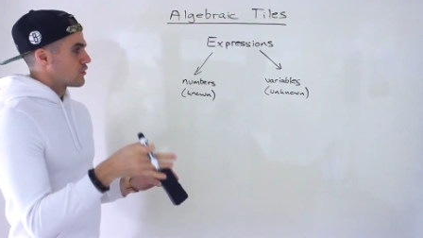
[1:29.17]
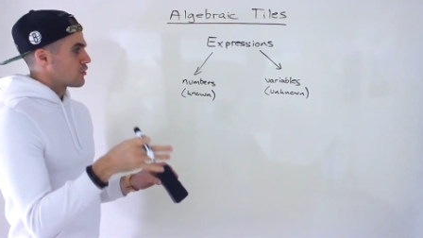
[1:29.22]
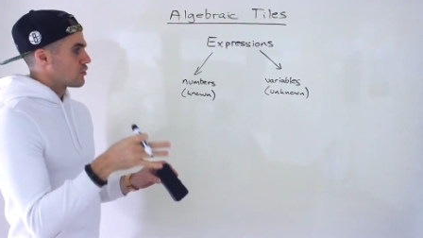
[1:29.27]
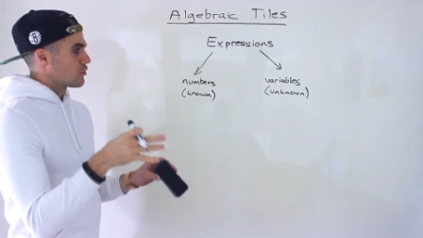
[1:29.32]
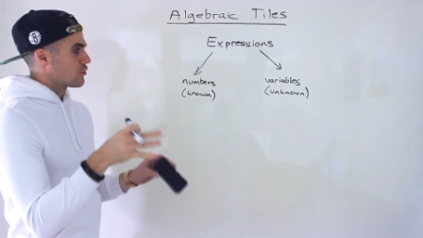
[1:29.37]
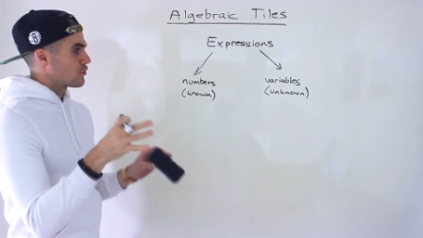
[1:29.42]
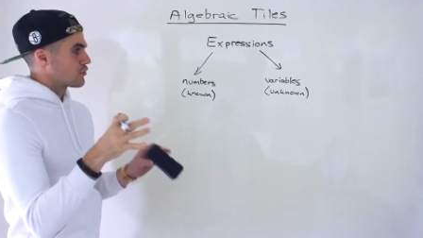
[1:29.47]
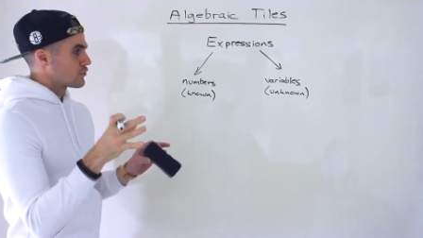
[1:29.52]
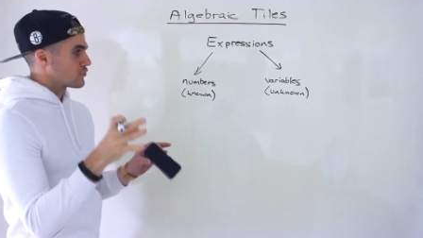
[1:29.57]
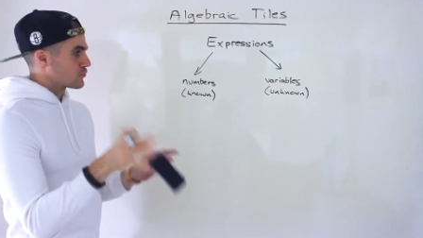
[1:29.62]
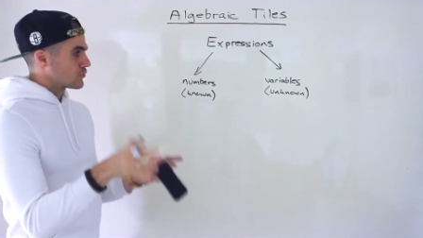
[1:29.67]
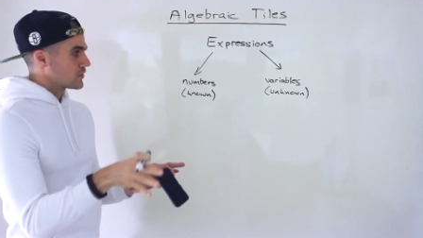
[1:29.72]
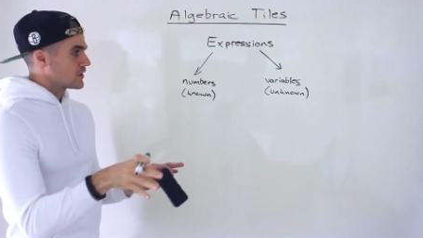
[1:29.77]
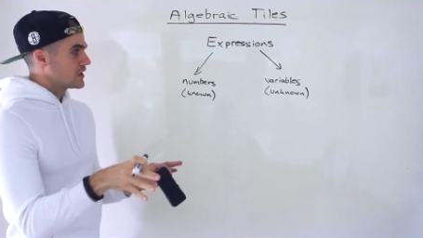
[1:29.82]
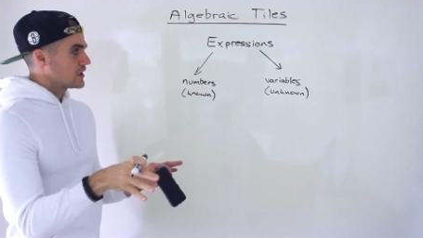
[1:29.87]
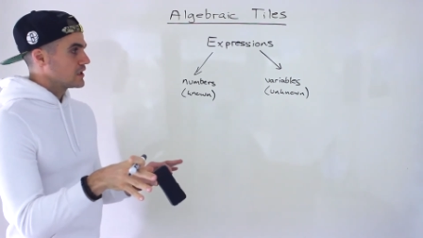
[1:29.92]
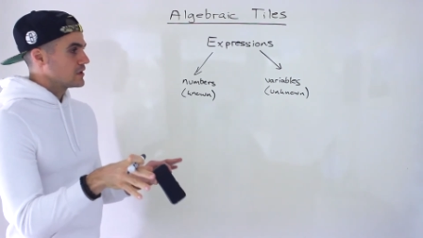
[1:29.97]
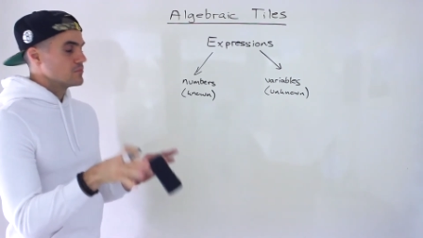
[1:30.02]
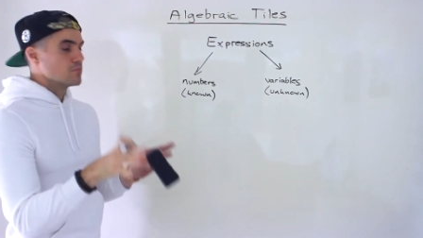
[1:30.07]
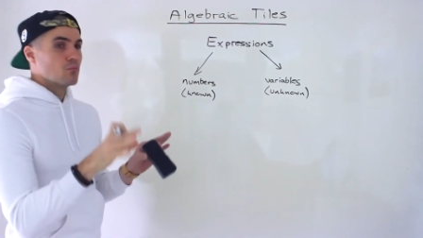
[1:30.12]

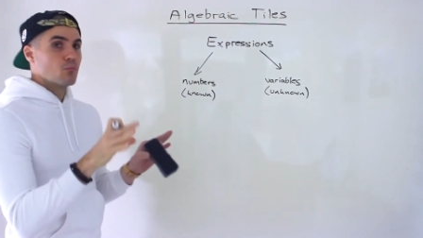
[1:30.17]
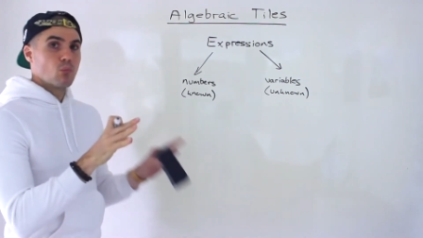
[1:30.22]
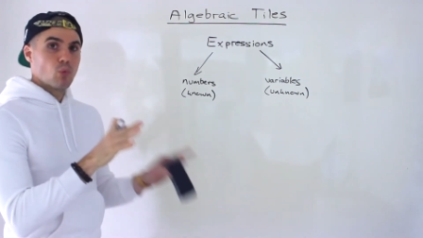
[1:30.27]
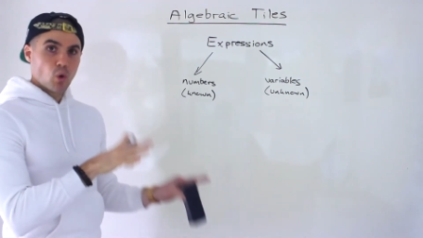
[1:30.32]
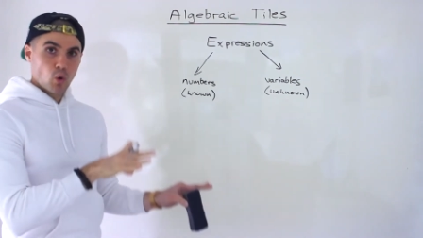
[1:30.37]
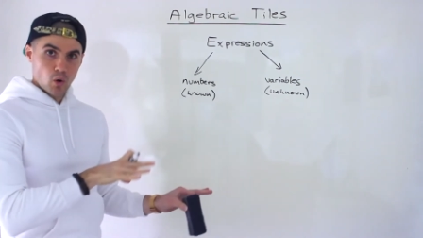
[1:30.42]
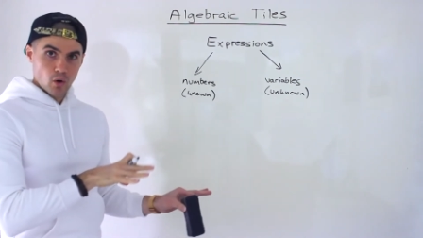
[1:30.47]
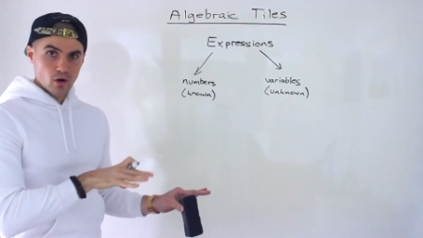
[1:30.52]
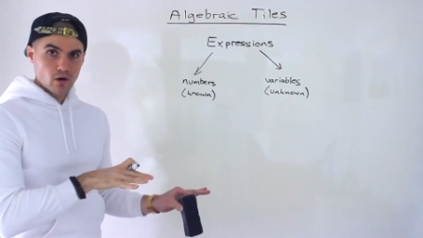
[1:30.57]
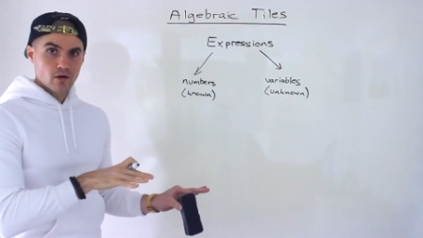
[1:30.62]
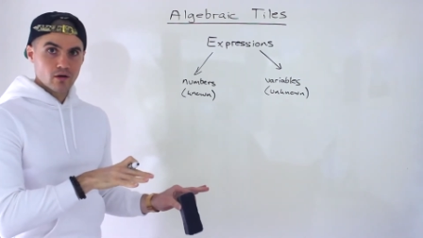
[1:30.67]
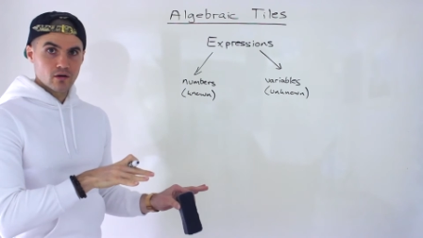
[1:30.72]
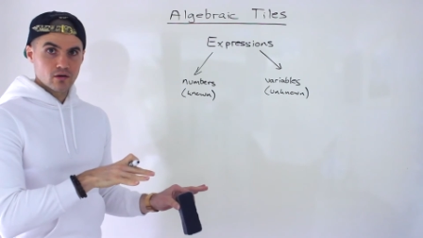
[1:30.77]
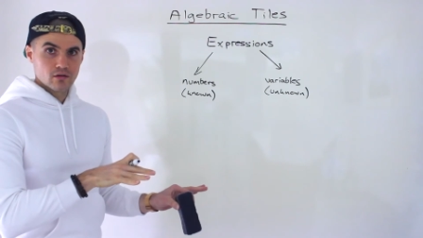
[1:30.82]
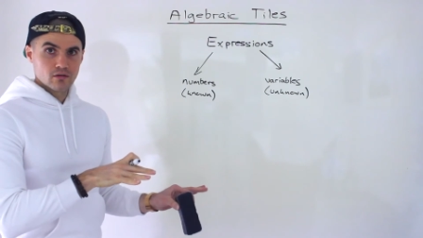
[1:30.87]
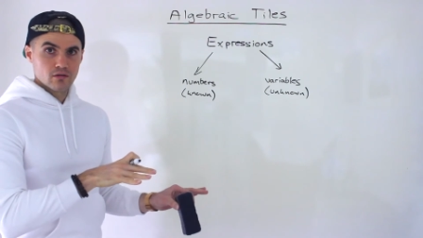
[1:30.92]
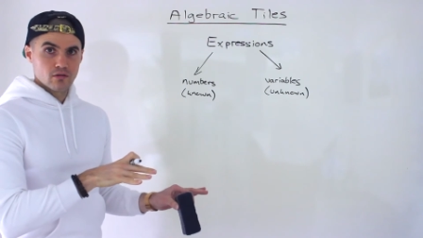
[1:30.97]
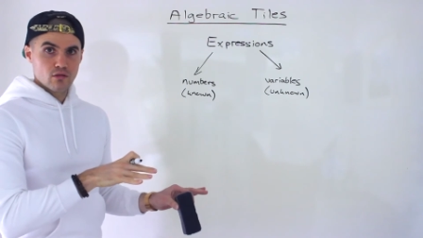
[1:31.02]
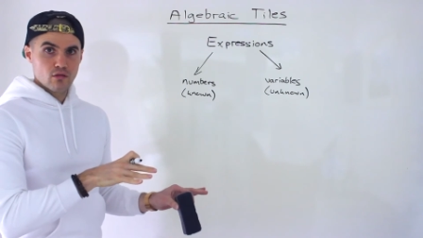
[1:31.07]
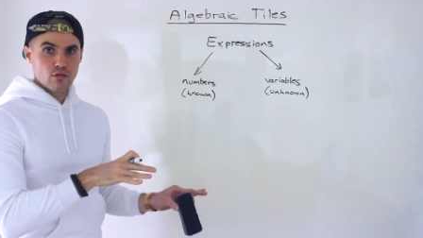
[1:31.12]
three
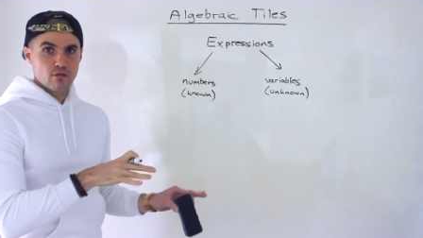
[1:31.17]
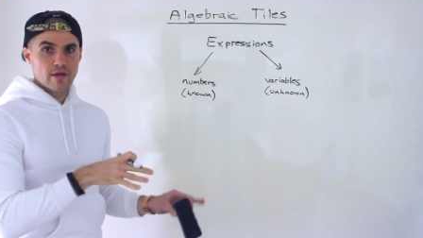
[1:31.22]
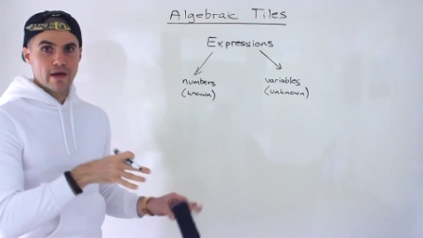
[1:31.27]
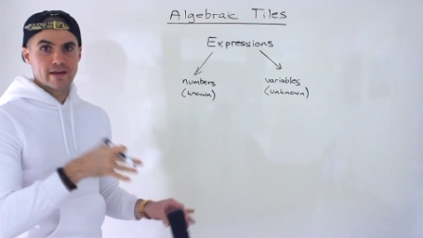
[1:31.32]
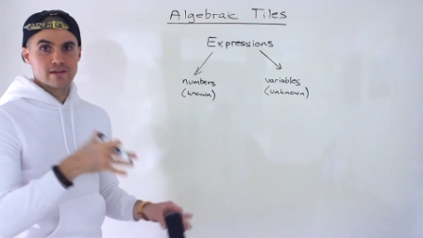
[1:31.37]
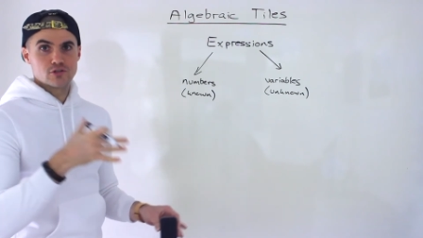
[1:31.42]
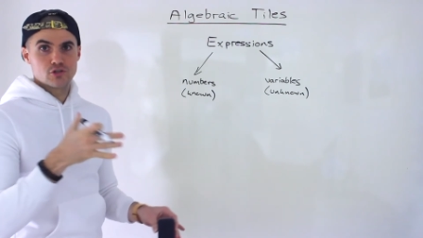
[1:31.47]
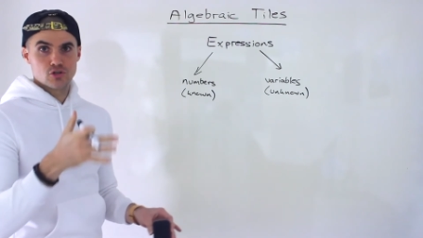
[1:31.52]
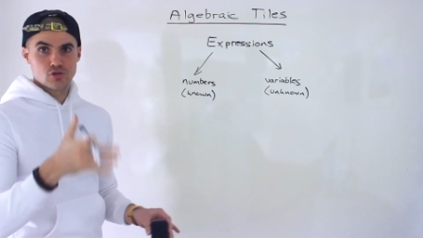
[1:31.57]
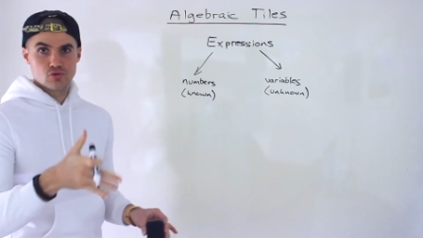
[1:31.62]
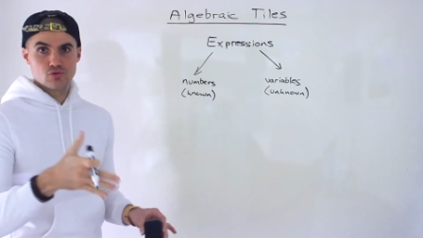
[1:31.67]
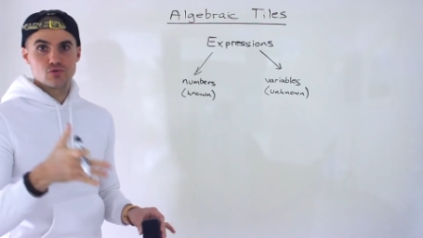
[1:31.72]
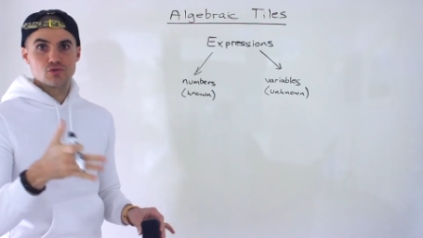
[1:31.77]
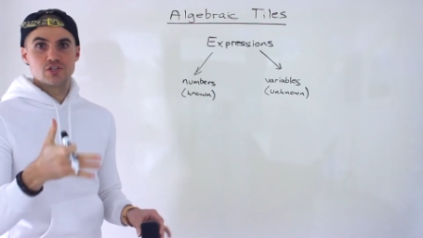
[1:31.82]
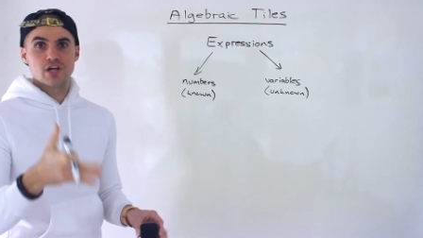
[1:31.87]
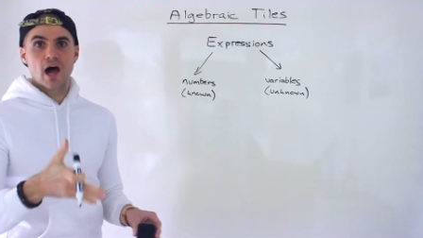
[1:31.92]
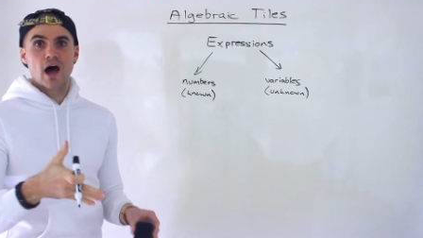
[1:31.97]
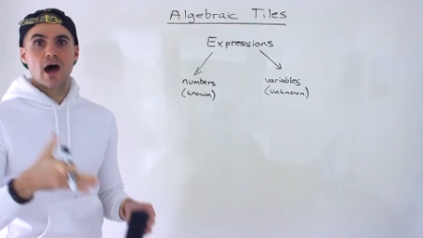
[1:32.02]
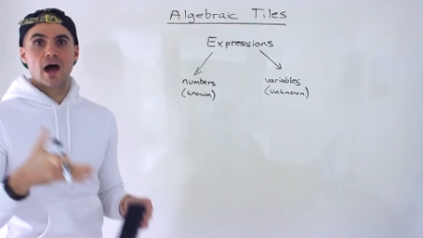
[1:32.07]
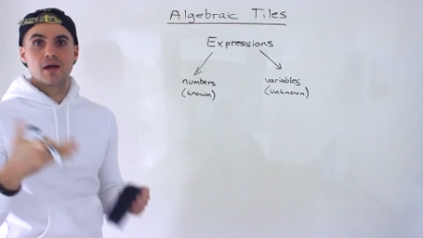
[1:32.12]
more than two
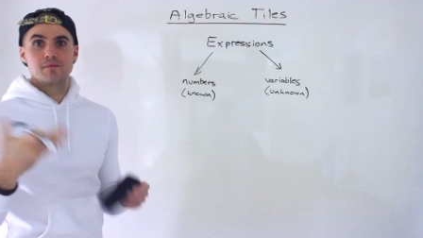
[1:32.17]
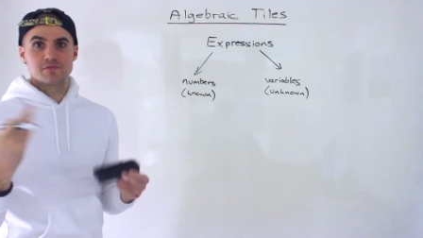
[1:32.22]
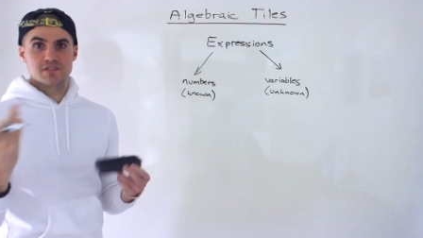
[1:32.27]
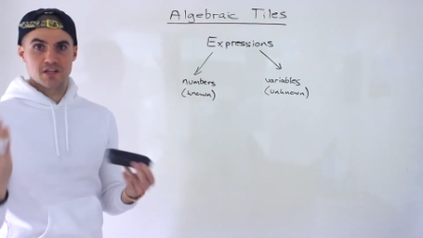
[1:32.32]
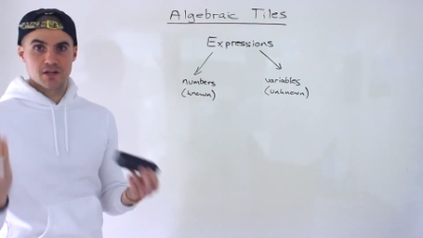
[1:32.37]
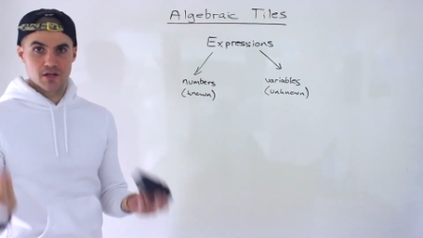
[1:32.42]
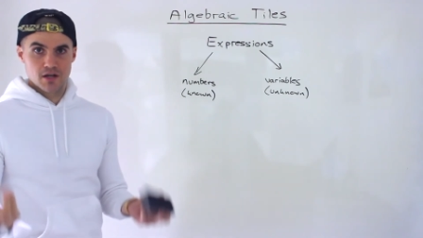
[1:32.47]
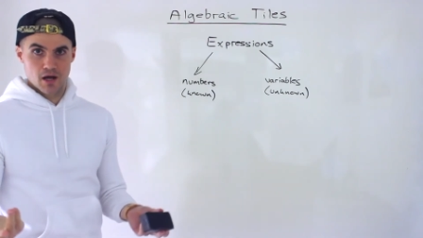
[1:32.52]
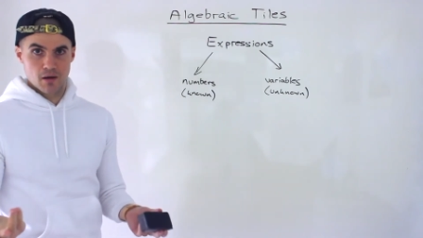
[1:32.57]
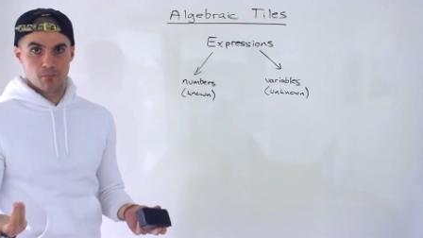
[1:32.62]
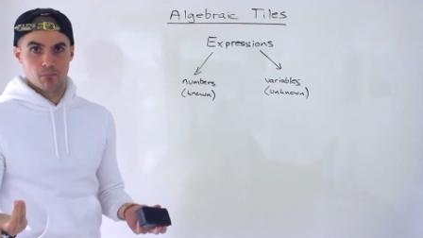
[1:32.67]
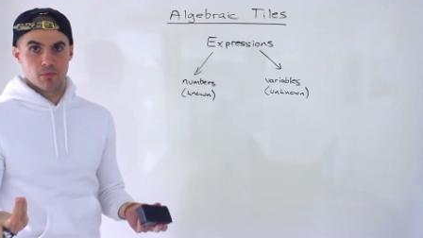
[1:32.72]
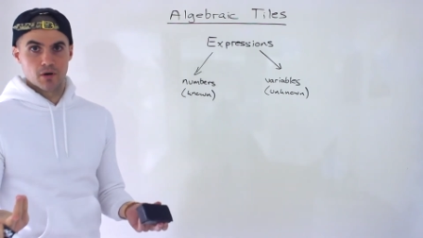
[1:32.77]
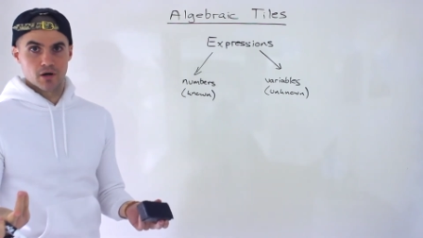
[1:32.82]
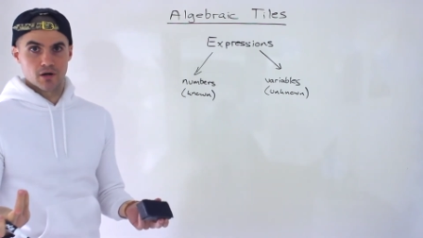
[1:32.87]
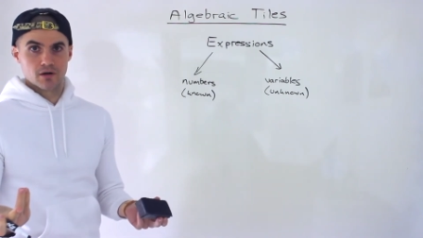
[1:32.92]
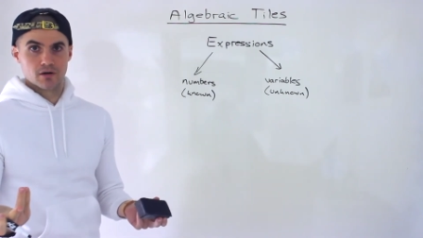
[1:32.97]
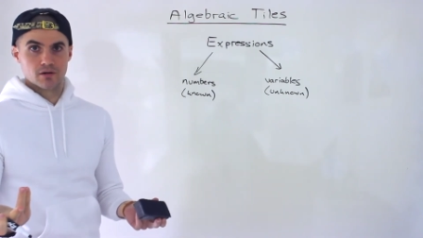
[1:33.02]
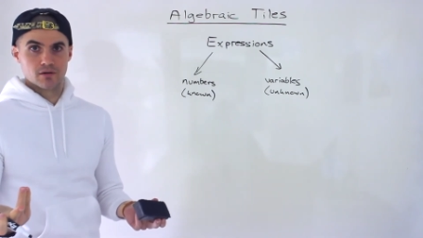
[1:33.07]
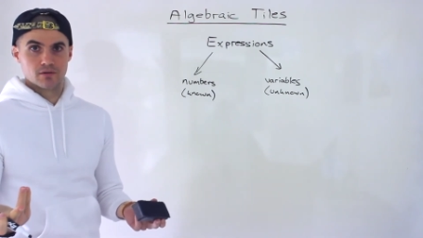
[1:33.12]
times a
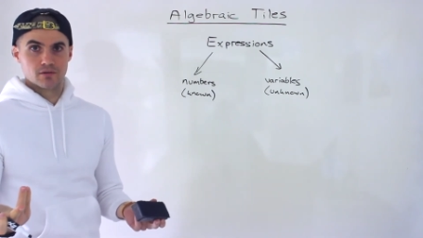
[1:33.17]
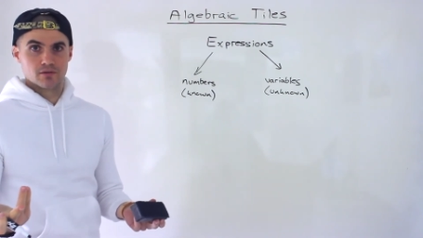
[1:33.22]
number.